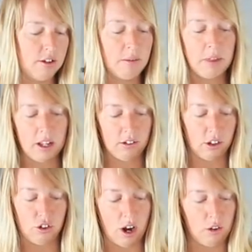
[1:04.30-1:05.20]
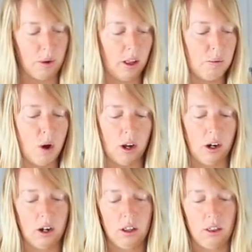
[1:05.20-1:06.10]
some things extract well in
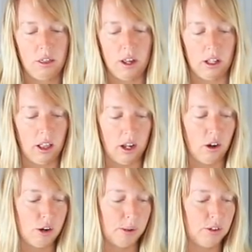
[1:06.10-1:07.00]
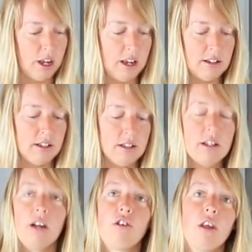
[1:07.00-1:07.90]
water, think like herbal teas and
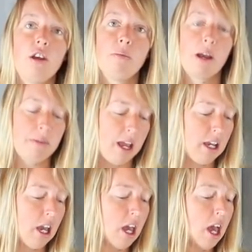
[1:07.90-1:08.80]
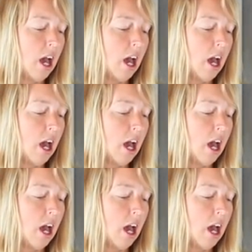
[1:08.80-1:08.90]
such that you might make.